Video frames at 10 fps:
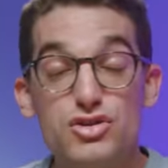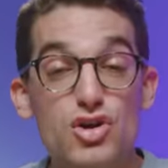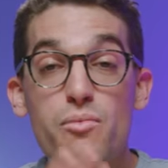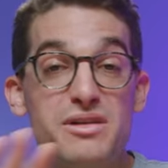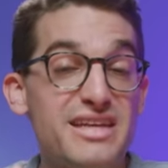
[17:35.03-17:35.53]

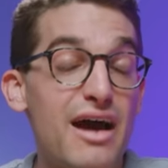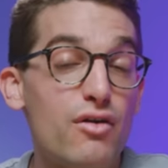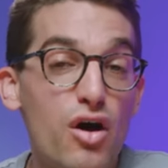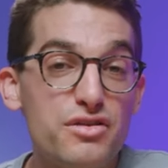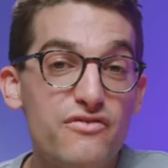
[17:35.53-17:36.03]
Don't miss out
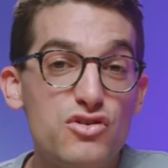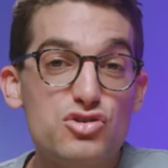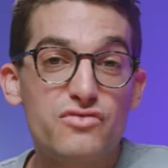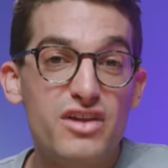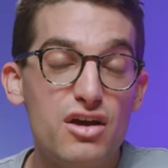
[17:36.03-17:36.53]
on the
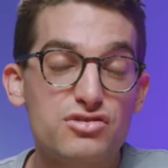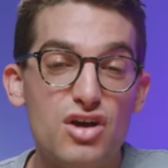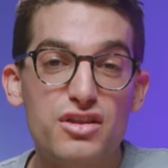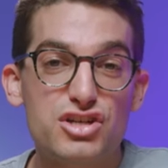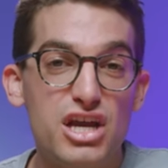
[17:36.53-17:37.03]
future videos
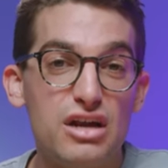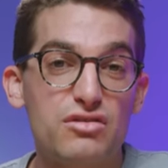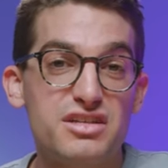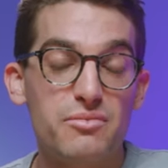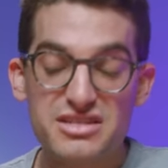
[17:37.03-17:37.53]
on the channel
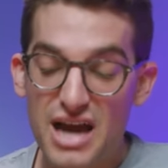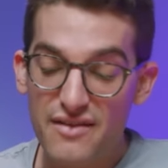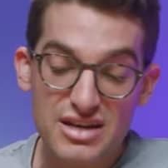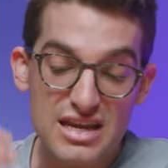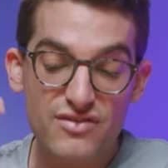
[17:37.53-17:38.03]
as I'll be
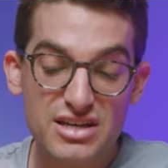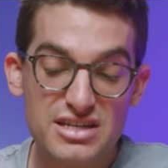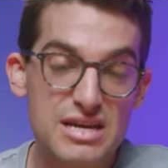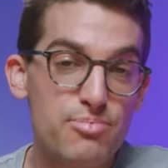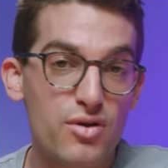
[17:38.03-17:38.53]
diving even
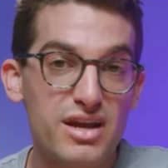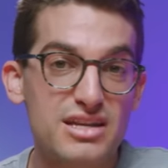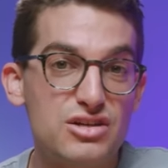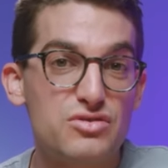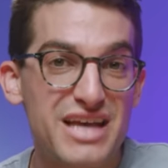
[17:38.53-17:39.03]
deeper
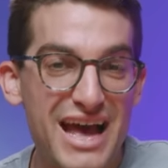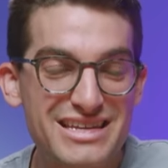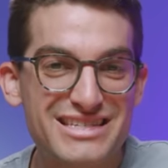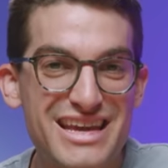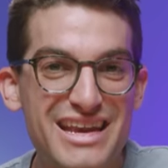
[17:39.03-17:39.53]
into
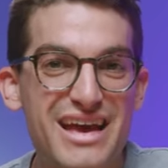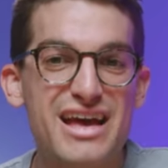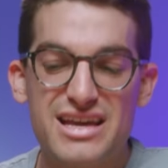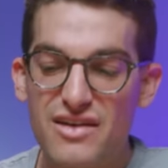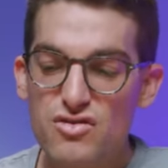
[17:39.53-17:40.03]
testing,
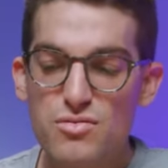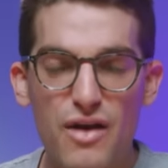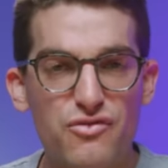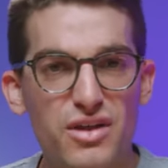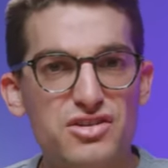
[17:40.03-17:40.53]
giving you my
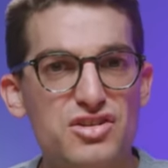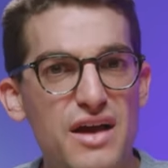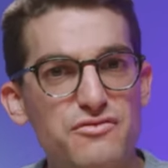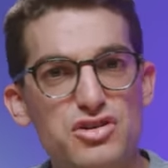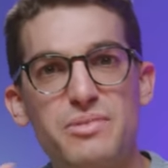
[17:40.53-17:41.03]
reflections
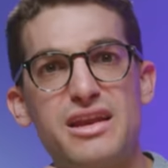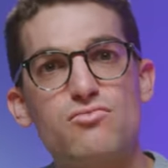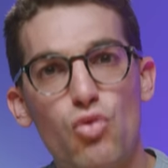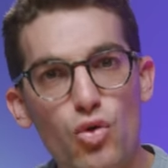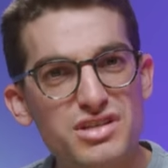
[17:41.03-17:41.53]
after
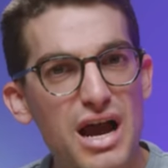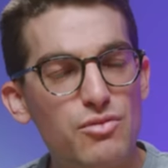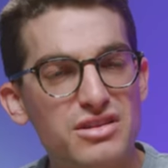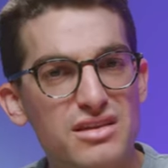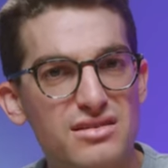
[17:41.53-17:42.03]
spending more time
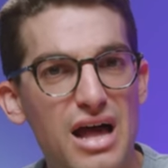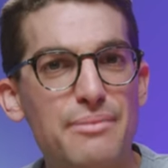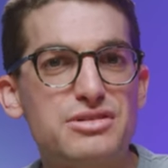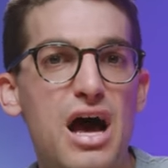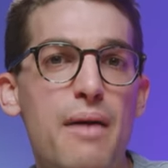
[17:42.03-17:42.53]
with this
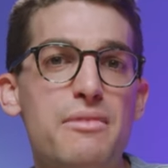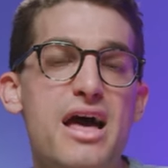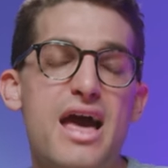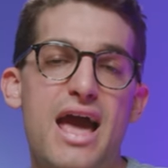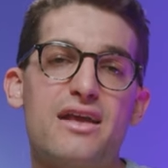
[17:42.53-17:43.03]
laptop,
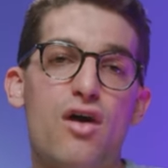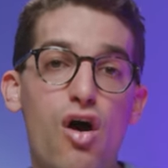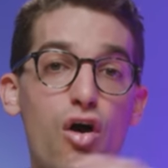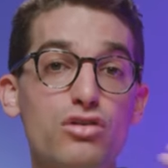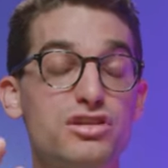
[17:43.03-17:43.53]
and
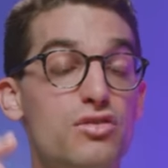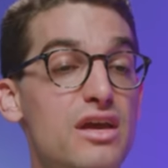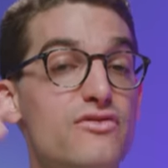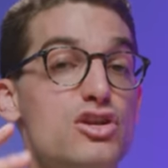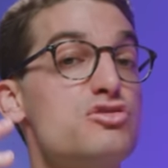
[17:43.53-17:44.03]
also
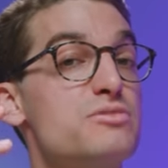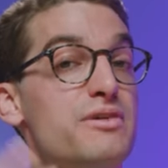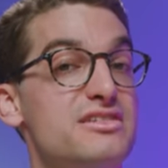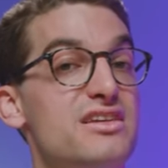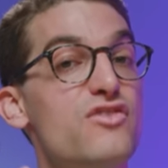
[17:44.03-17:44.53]
giving you
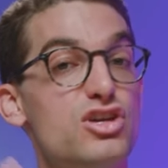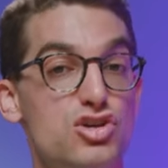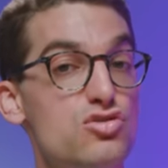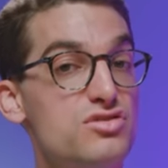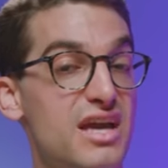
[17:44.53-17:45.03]
specific
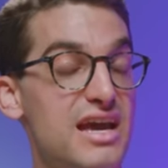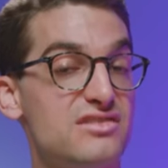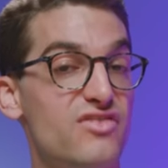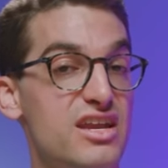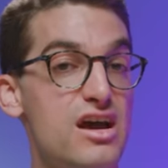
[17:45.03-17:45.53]
use
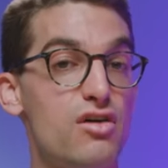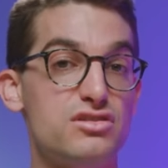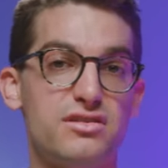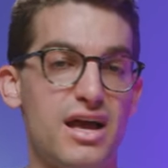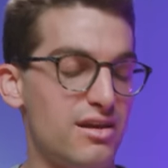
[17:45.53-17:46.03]
case
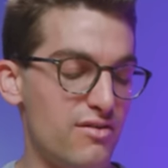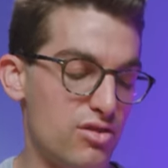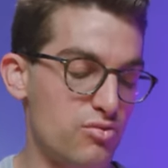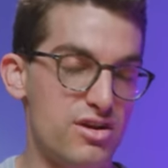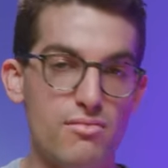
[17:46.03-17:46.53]
videos like
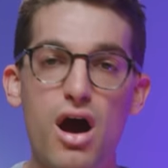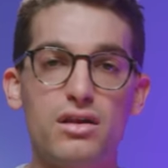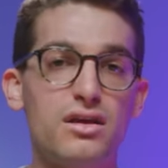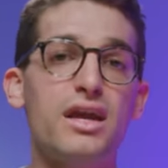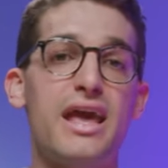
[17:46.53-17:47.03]
3D
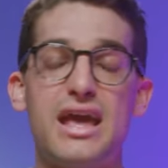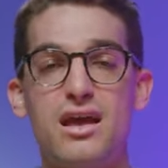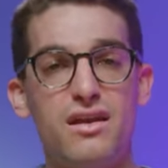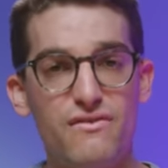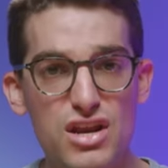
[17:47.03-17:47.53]
modeling,
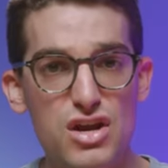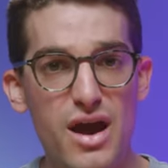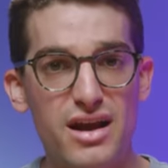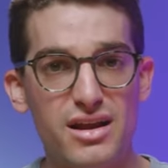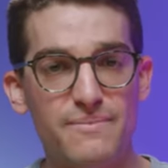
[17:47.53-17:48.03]
and video
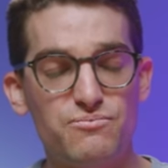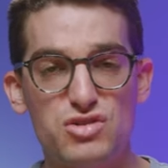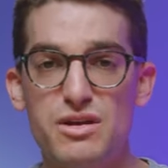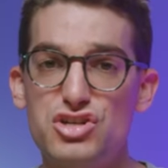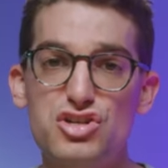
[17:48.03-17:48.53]
editing.
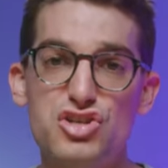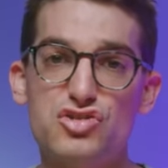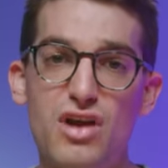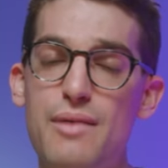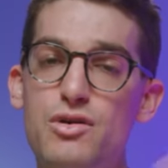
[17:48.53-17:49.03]
So make sure you
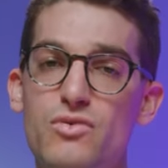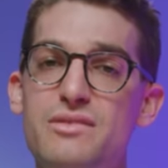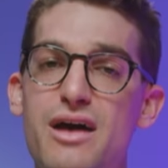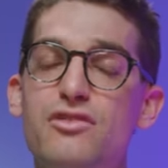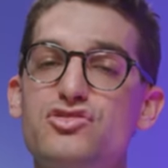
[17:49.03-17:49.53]
subscribe and ring
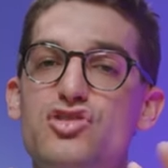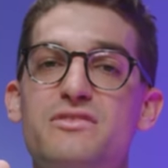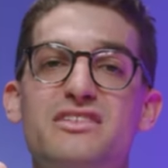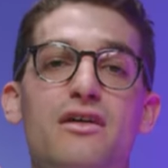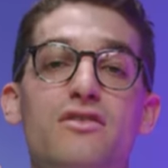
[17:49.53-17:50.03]
the bell so you don't
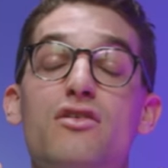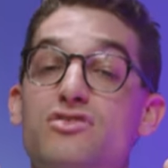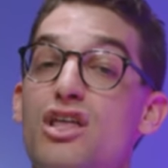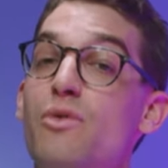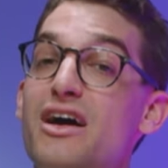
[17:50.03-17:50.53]
miss out on
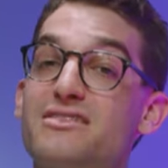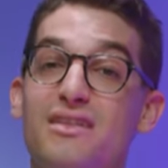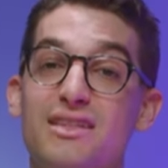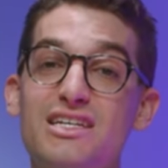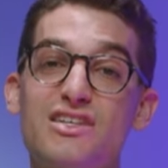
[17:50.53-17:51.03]
those. Otherwise,
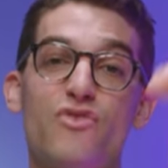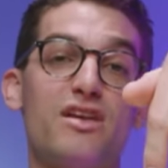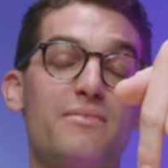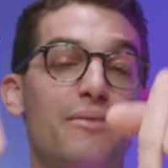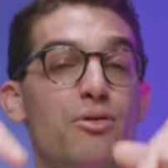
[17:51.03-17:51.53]
links are
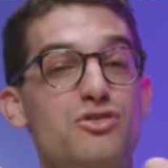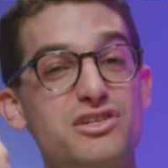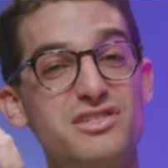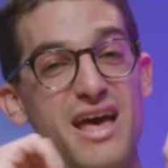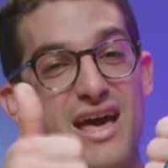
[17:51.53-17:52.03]
ready to make a
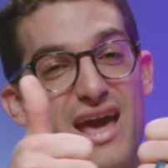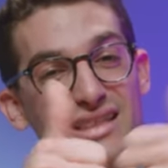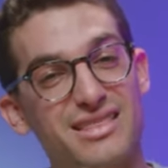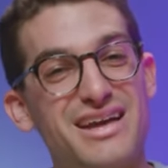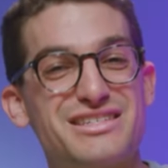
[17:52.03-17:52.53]
purchase,
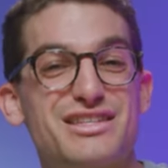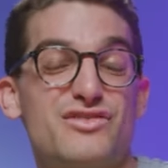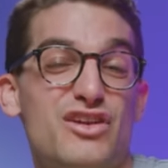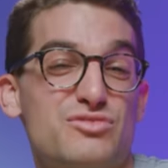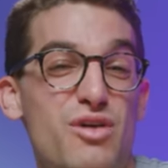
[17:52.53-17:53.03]
and likes if
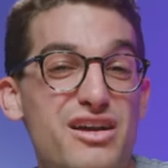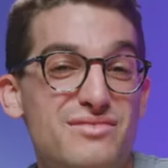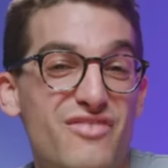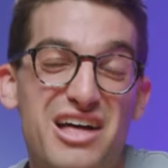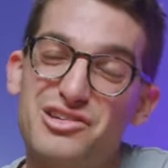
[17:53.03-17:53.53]
this video has brought you
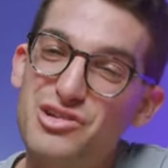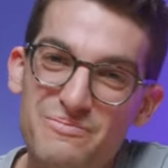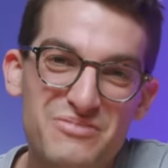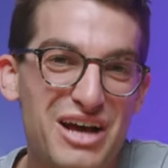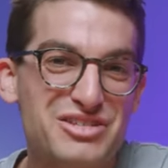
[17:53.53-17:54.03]
some value.
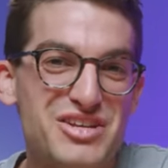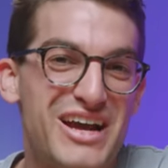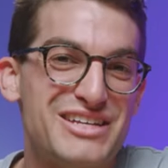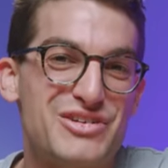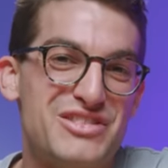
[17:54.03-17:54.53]
I'll see you
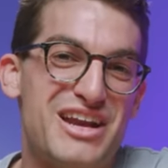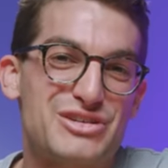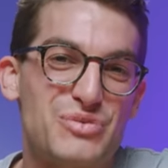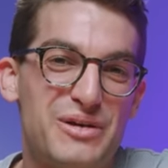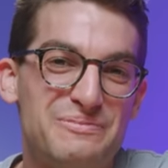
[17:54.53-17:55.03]
guys here in the
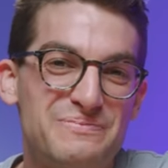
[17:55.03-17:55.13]
next one.